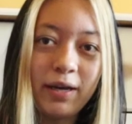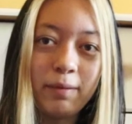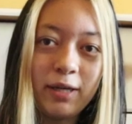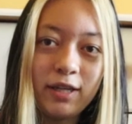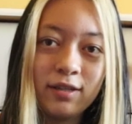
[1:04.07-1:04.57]

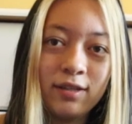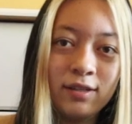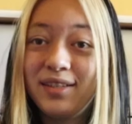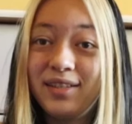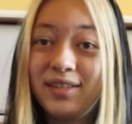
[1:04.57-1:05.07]
spare me.
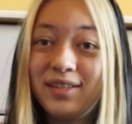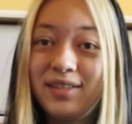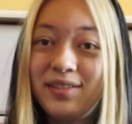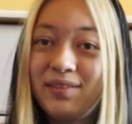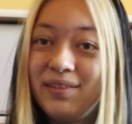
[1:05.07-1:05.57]

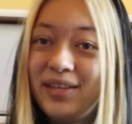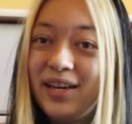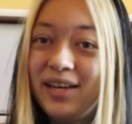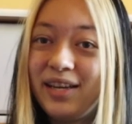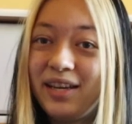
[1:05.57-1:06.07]
So
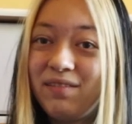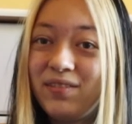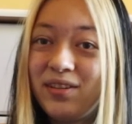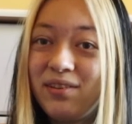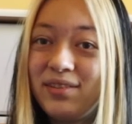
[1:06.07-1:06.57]
yeah,
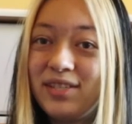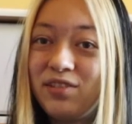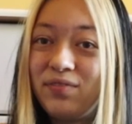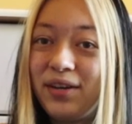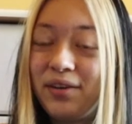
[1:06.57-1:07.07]
even though
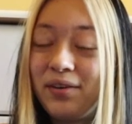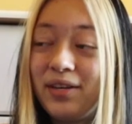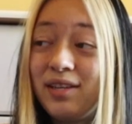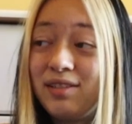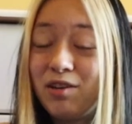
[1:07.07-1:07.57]
this video
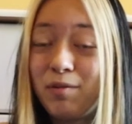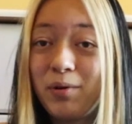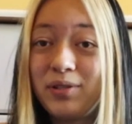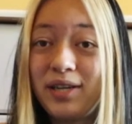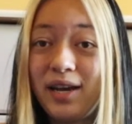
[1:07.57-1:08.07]
is
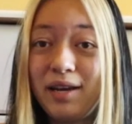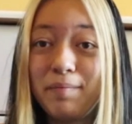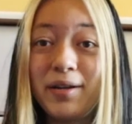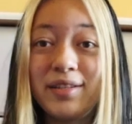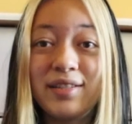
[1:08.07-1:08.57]
almost a
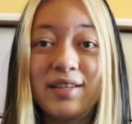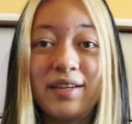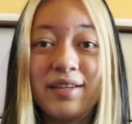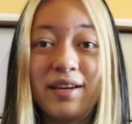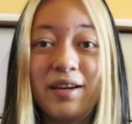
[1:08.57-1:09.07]
month
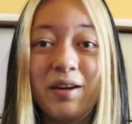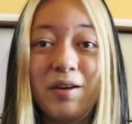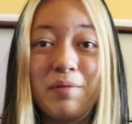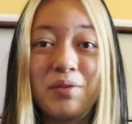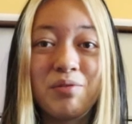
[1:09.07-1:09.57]
late, I
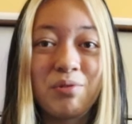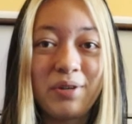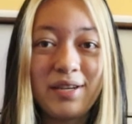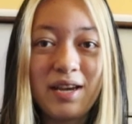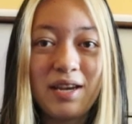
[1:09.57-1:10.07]
hope you
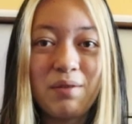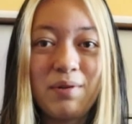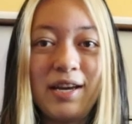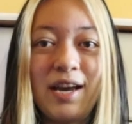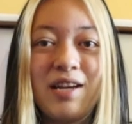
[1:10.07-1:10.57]
enjoy it
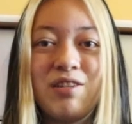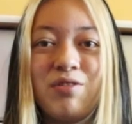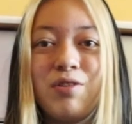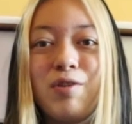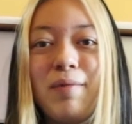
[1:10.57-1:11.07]
anyway. And
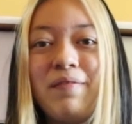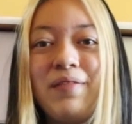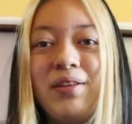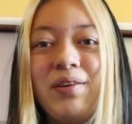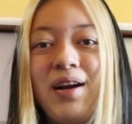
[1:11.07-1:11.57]
to all my
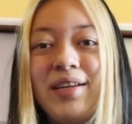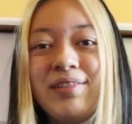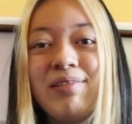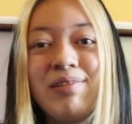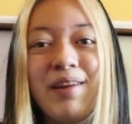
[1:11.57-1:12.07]
fellow high
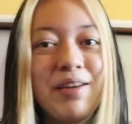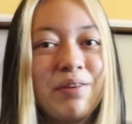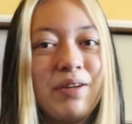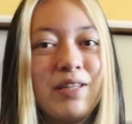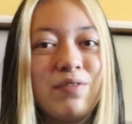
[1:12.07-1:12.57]
school
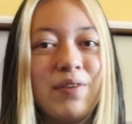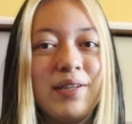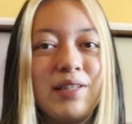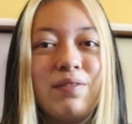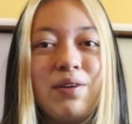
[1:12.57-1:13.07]
graduates,
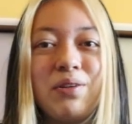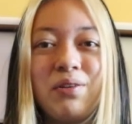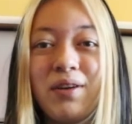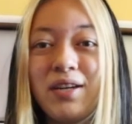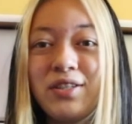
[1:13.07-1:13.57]
first of all,
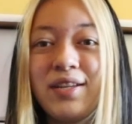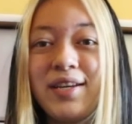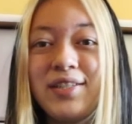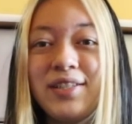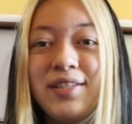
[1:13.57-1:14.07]

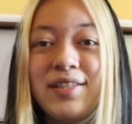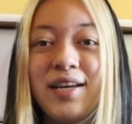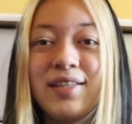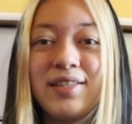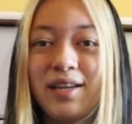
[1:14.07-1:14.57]
congratulations,
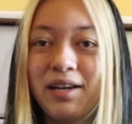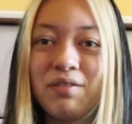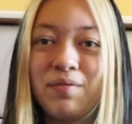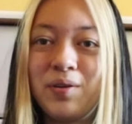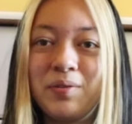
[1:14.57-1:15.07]
and
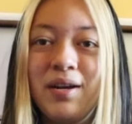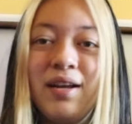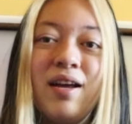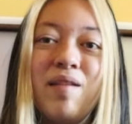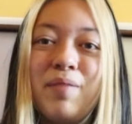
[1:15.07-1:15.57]
second of all,
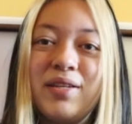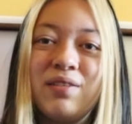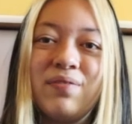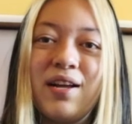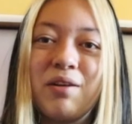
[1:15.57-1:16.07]
best
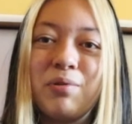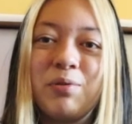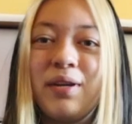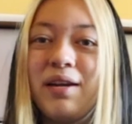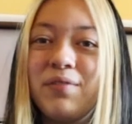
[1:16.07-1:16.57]
of luck
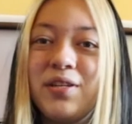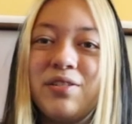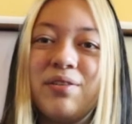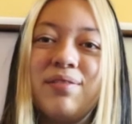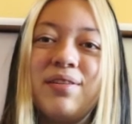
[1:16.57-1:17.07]
with whatever you
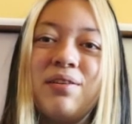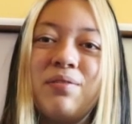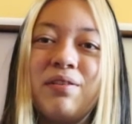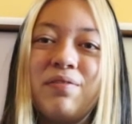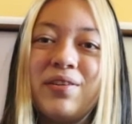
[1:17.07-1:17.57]
choose to
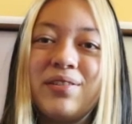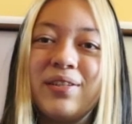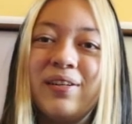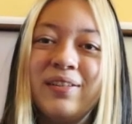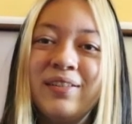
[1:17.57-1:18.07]
do in the
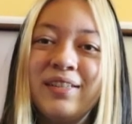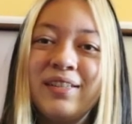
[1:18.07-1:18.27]
future.